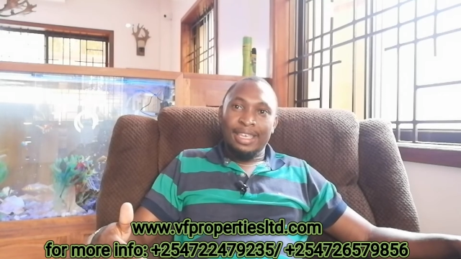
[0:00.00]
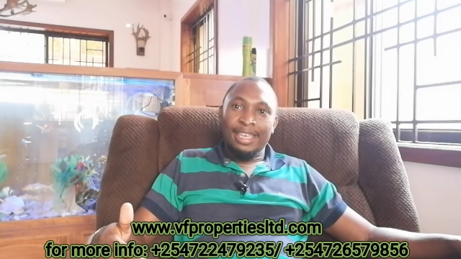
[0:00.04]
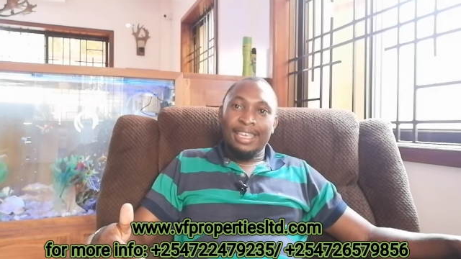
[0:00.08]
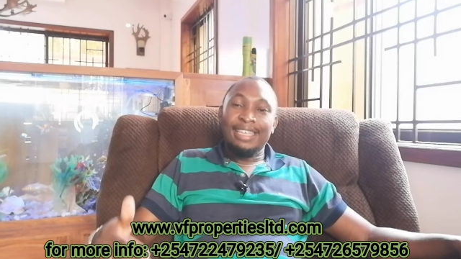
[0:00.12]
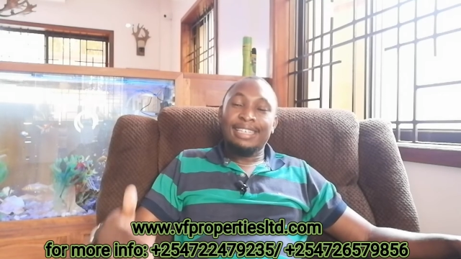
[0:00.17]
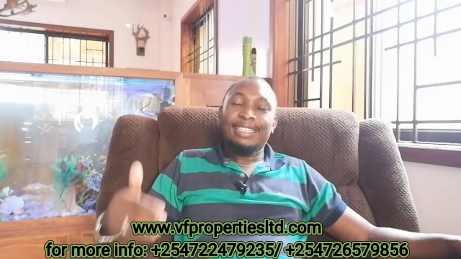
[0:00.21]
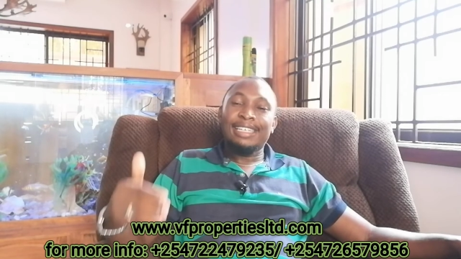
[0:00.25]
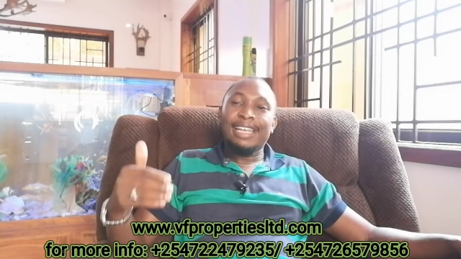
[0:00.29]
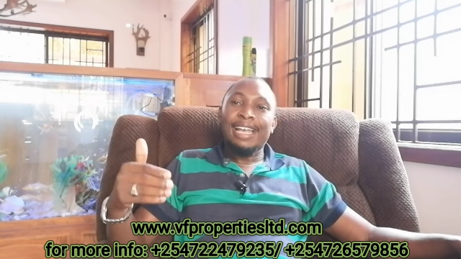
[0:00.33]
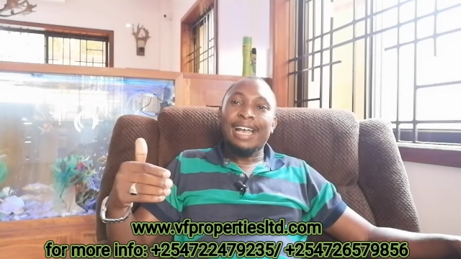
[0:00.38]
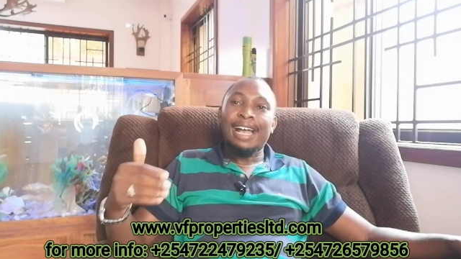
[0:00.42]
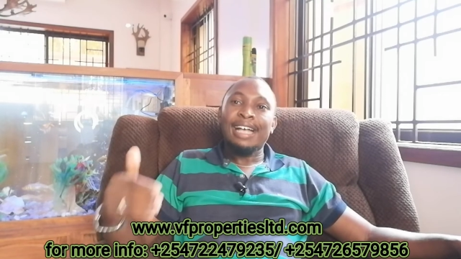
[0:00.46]

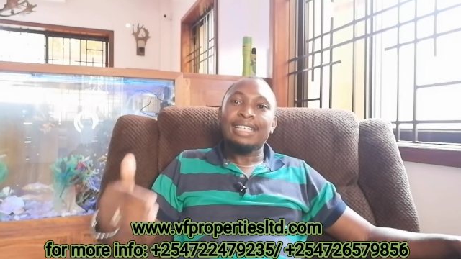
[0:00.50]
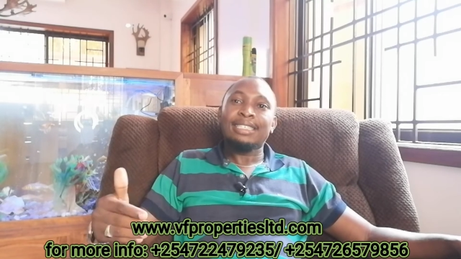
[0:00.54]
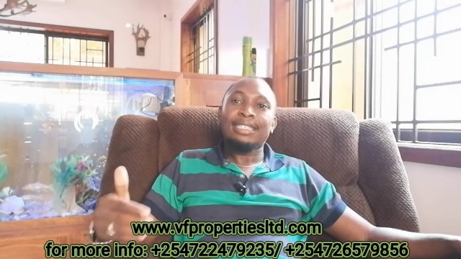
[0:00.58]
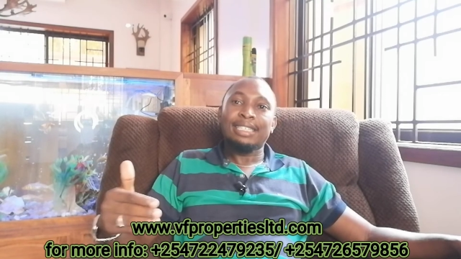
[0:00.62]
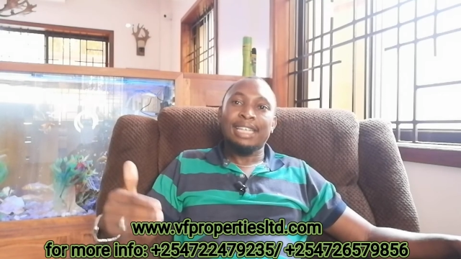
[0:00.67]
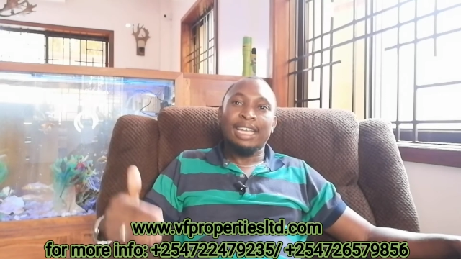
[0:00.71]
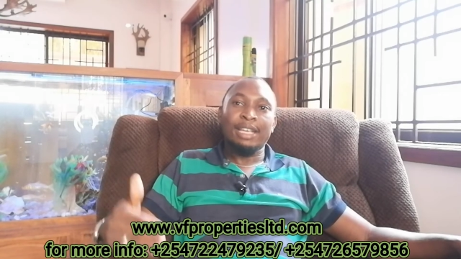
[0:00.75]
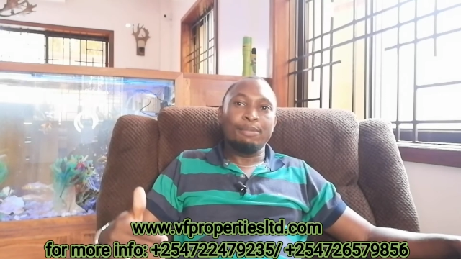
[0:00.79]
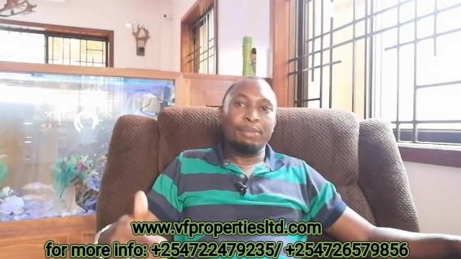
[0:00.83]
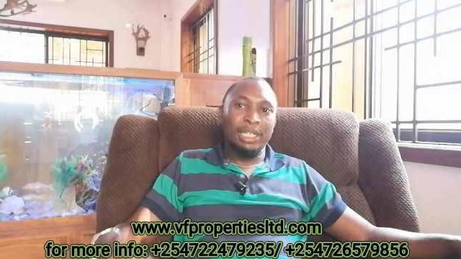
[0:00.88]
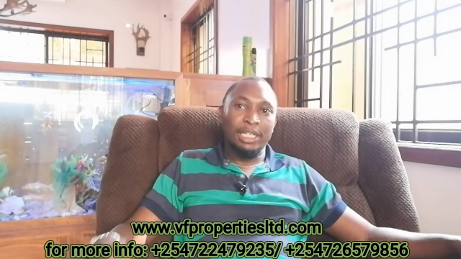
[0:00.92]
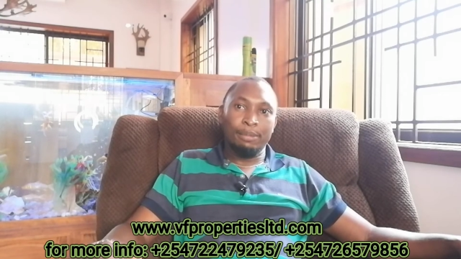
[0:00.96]
it has
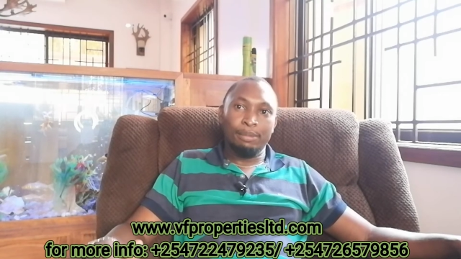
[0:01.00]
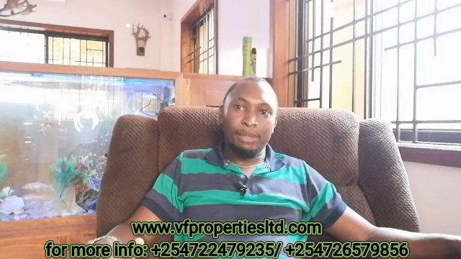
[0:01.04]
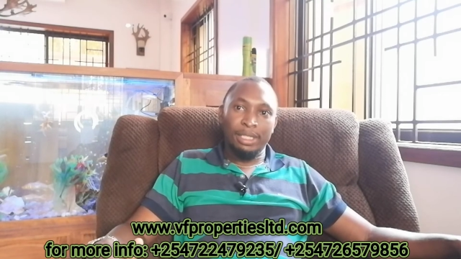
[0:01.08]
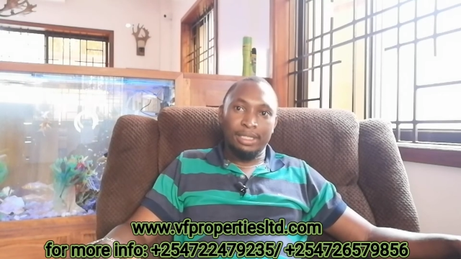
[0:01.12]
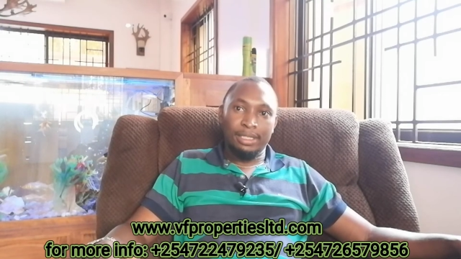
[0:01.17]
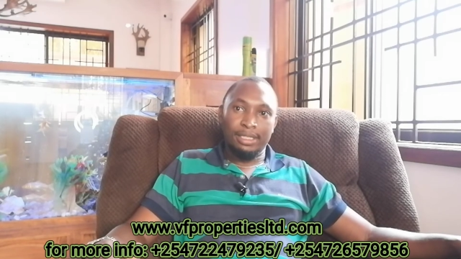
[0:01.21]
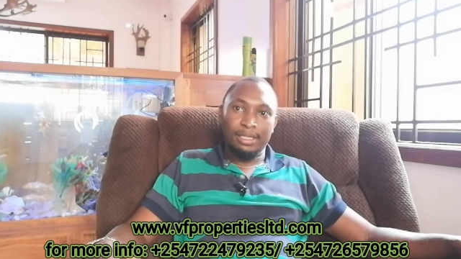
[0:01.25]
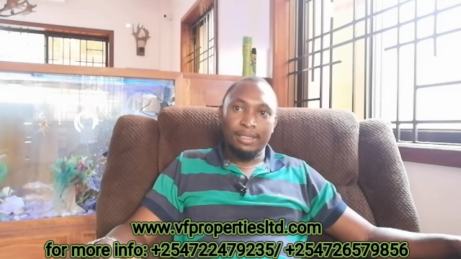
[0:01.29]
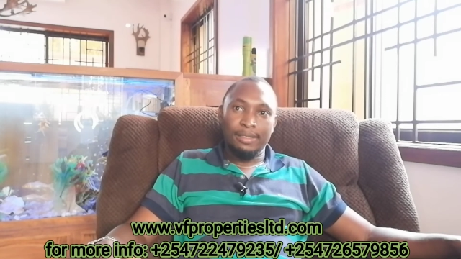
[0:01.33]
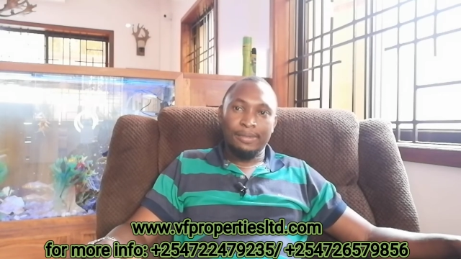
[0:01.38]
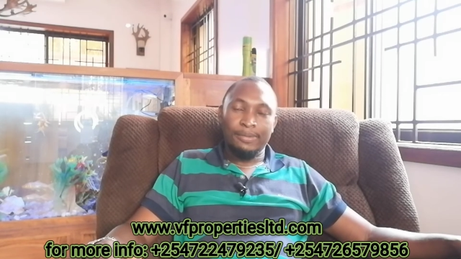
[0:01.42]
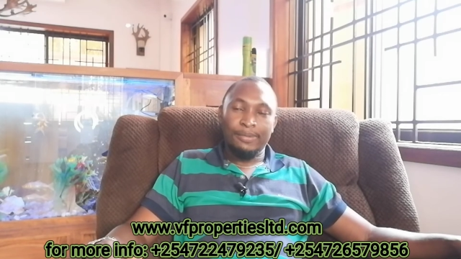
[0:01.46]
time
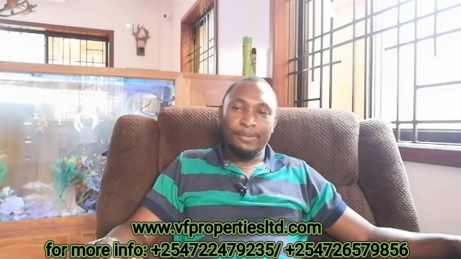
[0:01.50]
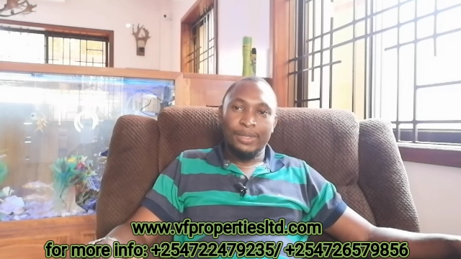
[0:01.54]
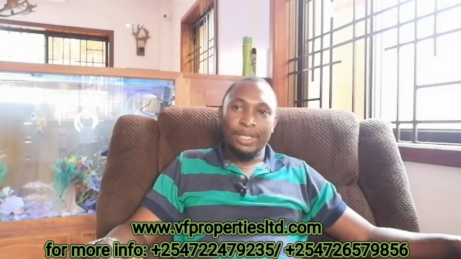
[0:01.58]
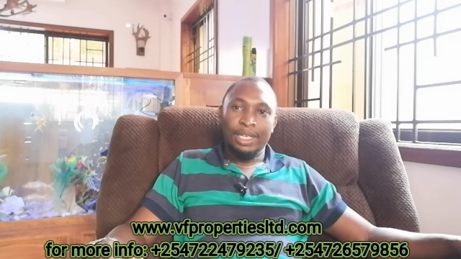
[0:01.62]
limits.